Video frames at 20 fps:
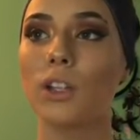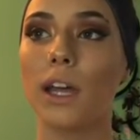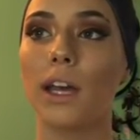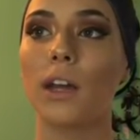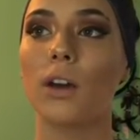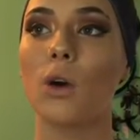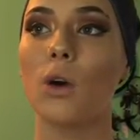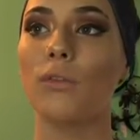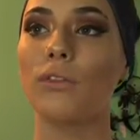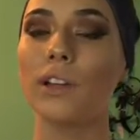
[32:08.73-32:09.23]

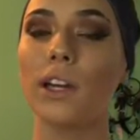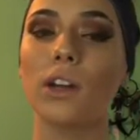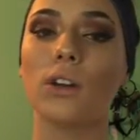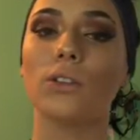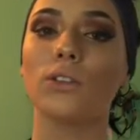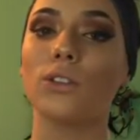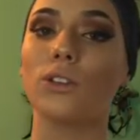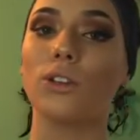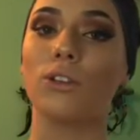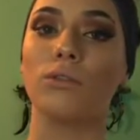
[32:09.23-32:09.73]
Like, hopefully I
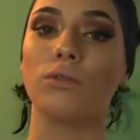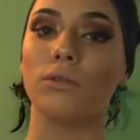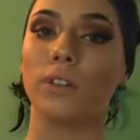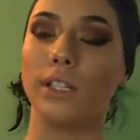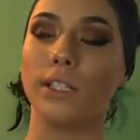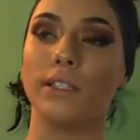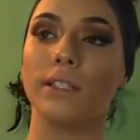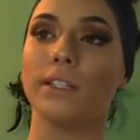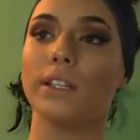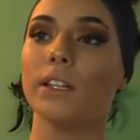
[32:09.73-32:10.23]
don't look
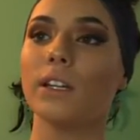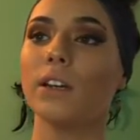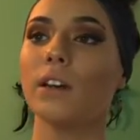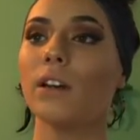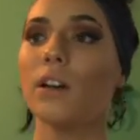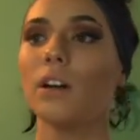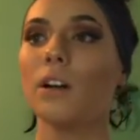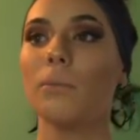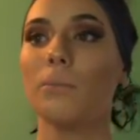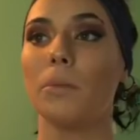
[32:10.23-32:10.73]
crazy,
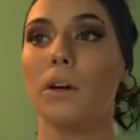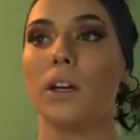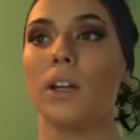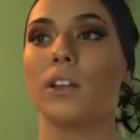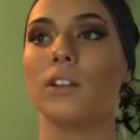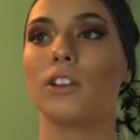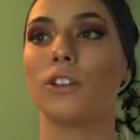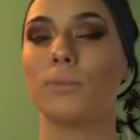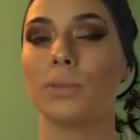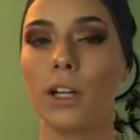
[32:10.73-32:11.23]

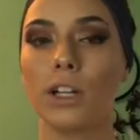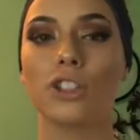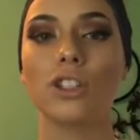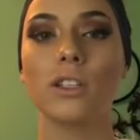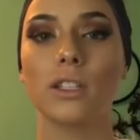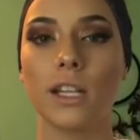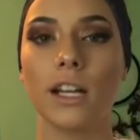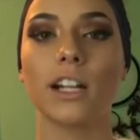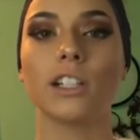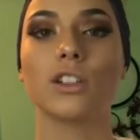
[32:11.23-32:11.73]
but your blush
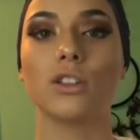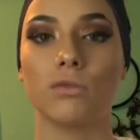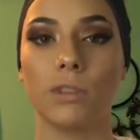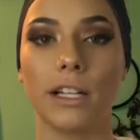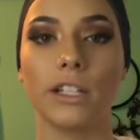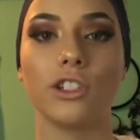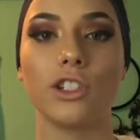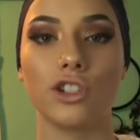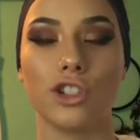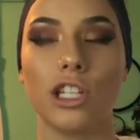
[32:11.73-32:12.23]
is there to
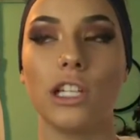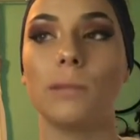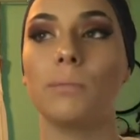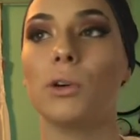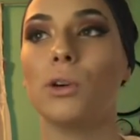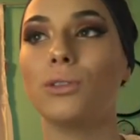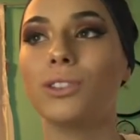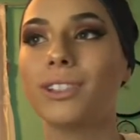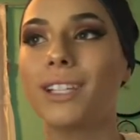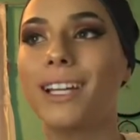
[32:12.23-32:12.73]
raise your cheekbones.